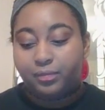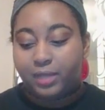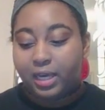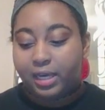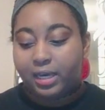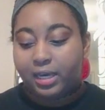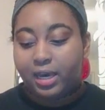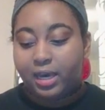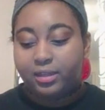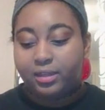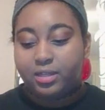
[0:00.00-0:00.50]

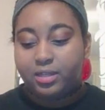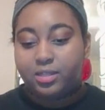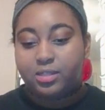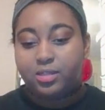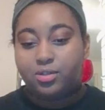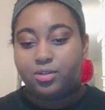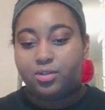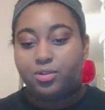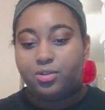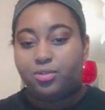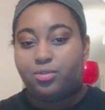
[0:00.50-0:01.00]
I got this
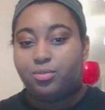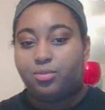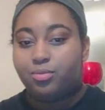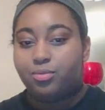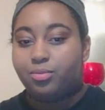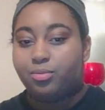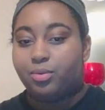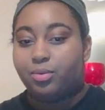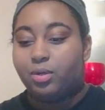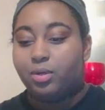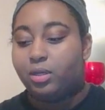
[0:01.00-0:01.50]

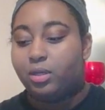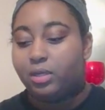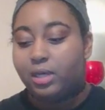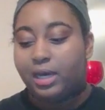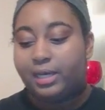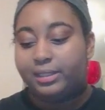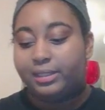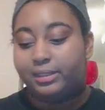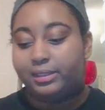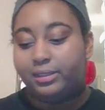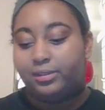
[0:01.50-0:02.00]
new
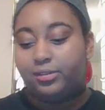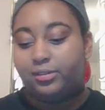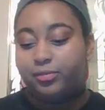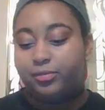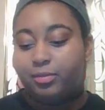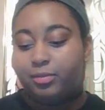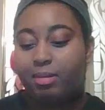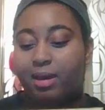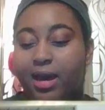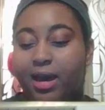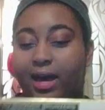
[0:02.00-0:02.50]
kind
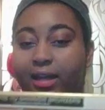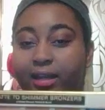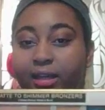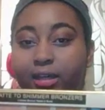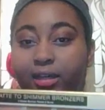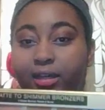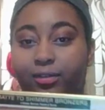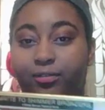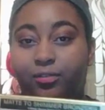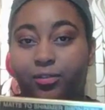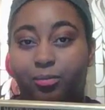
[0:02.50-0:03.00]
of
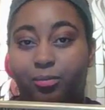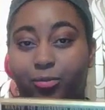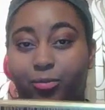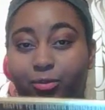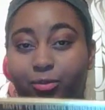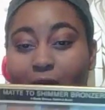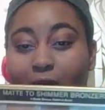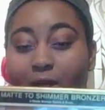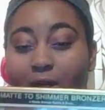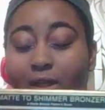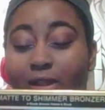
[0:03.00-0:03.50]
palette from
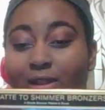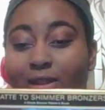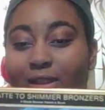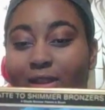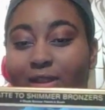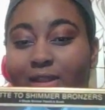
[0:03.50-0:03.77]
Ross.